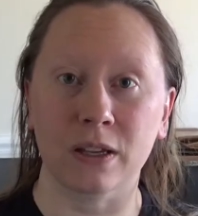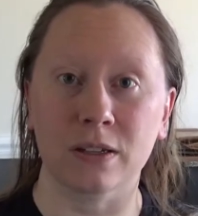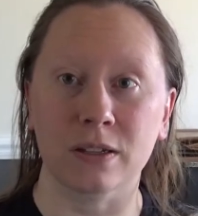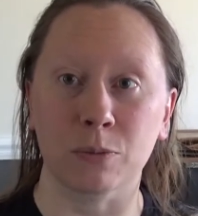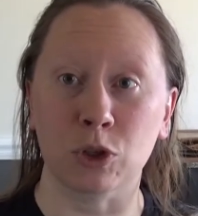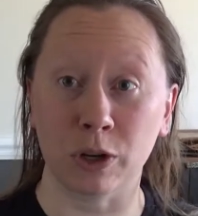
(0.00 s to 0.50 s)

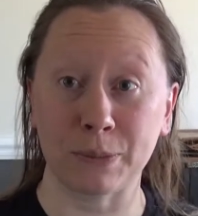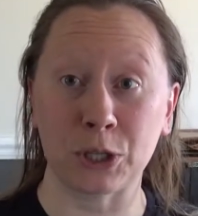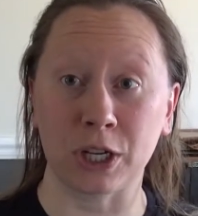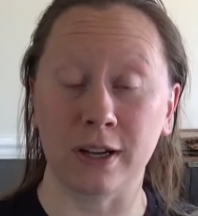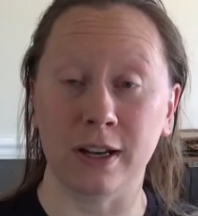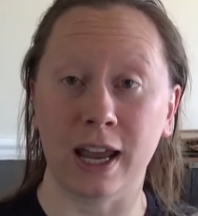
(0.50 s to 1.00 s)

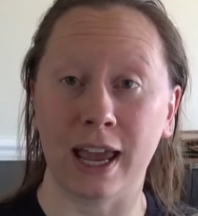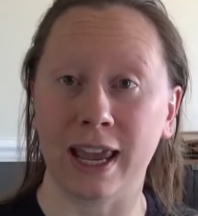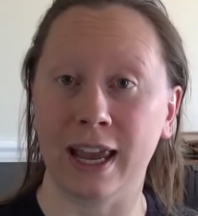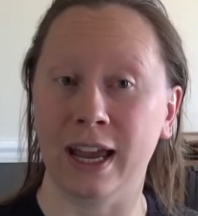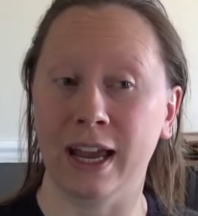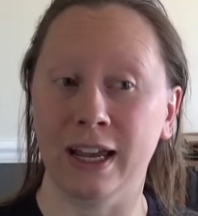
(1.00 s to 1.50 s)
subscription,
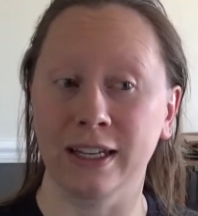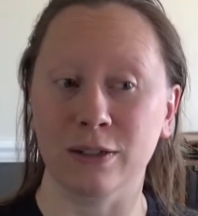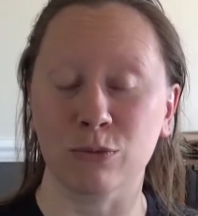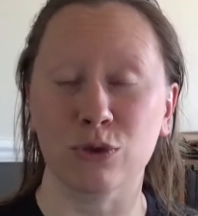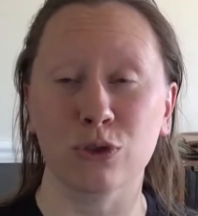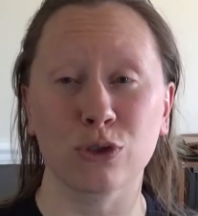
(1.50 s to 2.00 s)
and
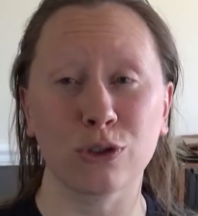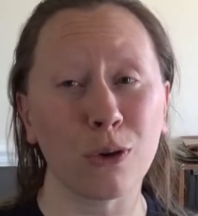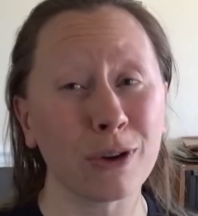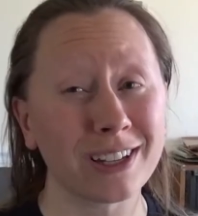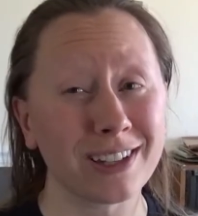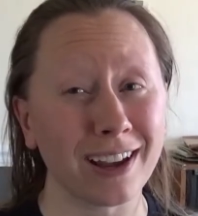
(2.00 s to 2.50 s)
I'm so
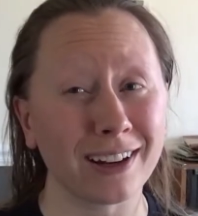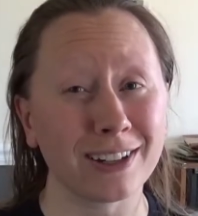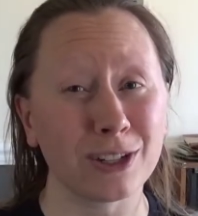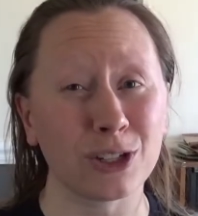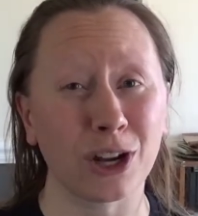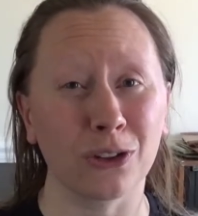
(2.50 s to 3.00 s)
excited
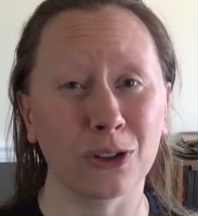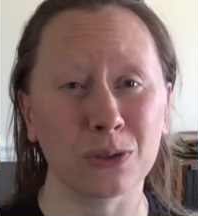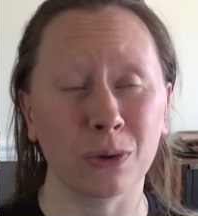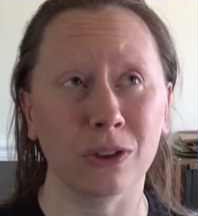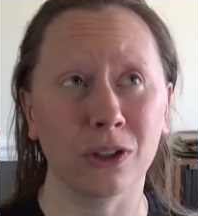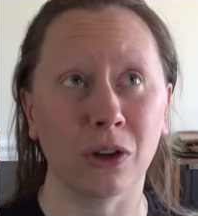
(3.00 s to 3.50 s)
to share this
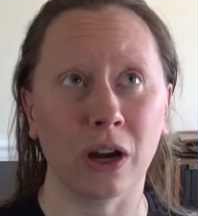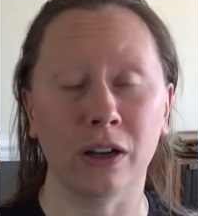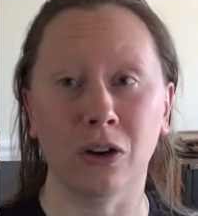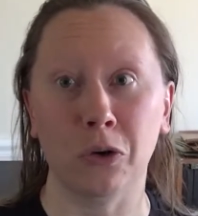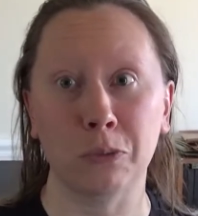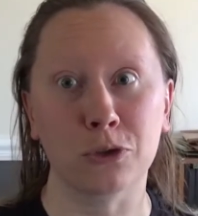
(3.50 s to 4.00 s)
with you. I
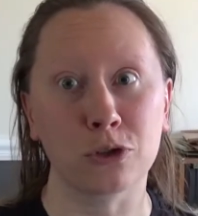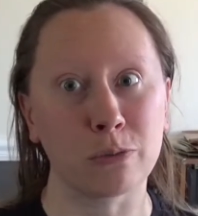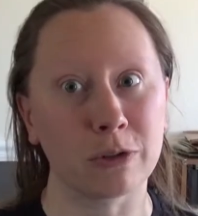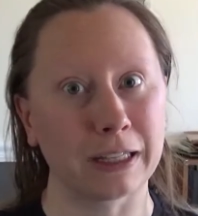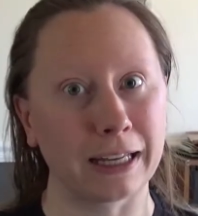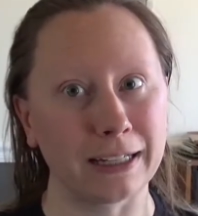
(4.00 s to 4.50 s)
know I'm
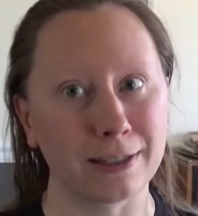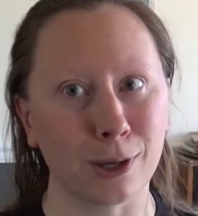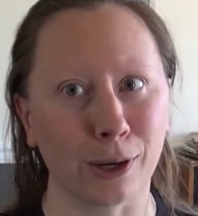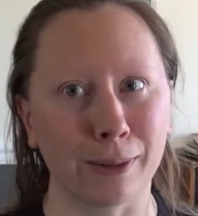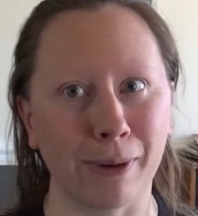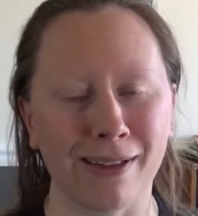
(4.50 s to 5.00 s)
super late,
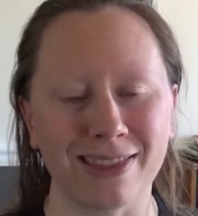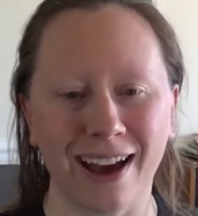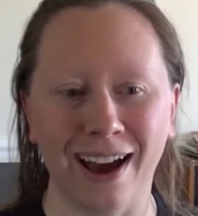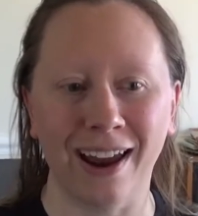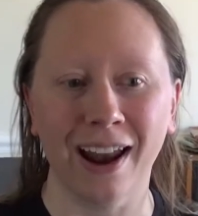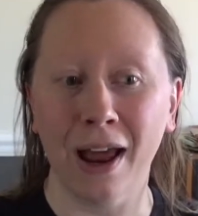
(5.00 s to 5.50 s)
sorry about
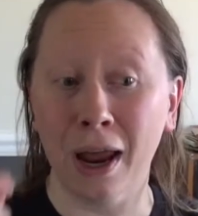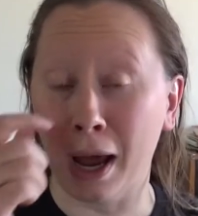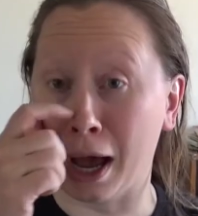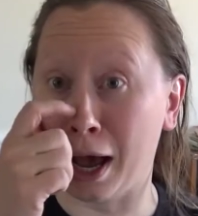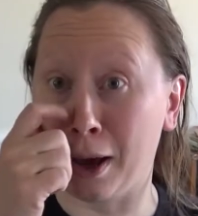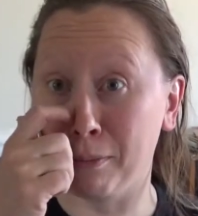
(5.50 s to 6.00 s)
that,
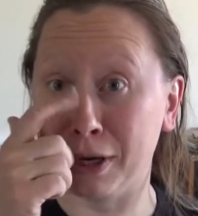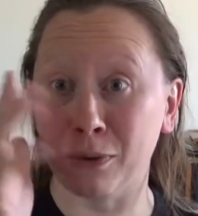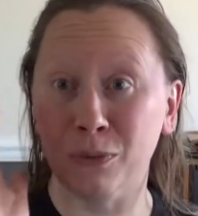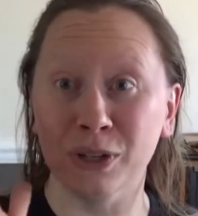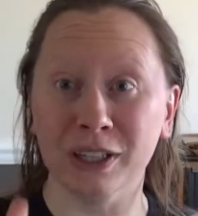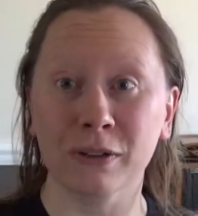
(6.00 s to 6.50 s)
but I
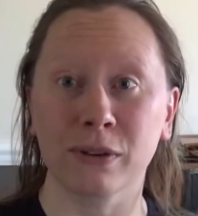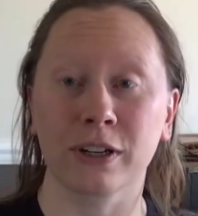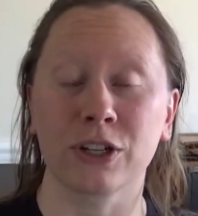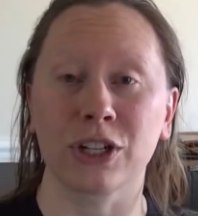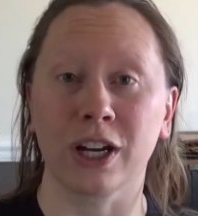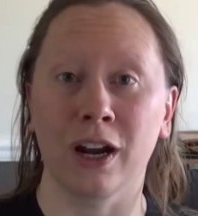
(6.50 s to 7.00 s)
really want
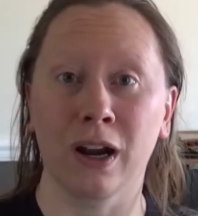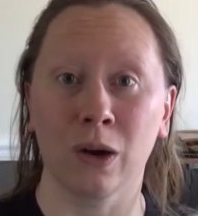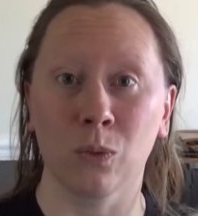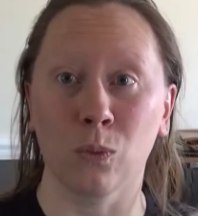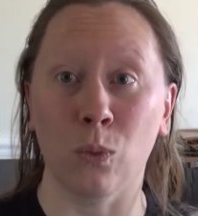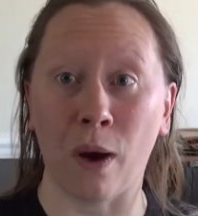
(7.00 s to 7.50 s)
to
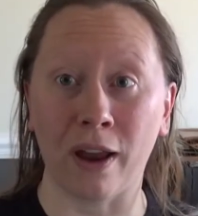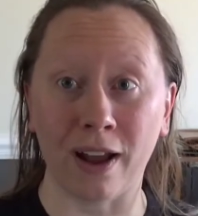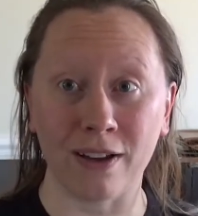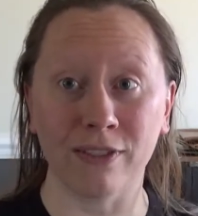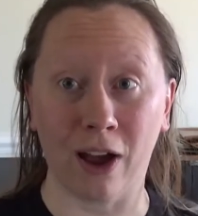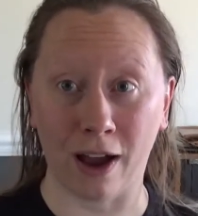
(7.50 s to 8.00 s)
share what
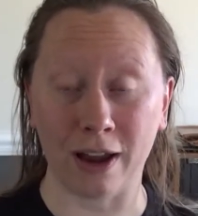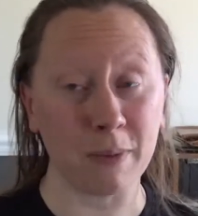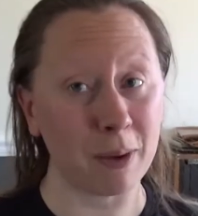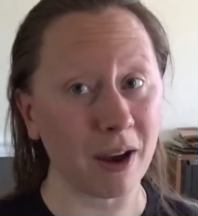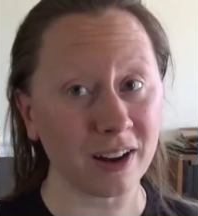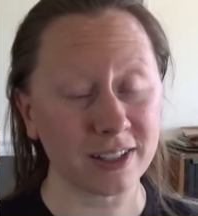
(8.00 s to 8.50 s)
I've got in
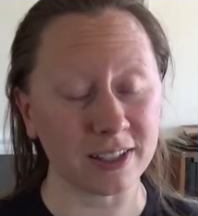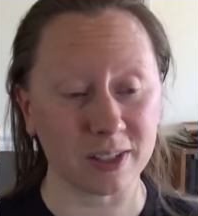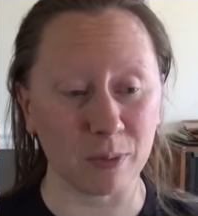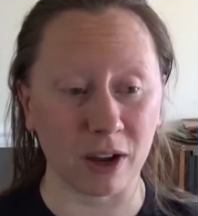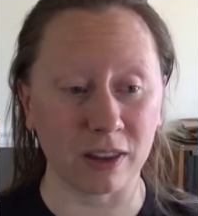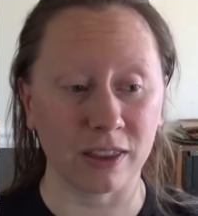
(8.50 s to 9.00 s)
my box
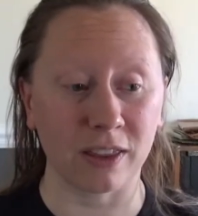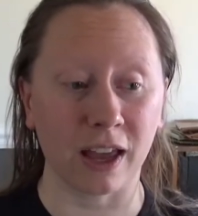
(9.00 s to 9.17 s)
this month.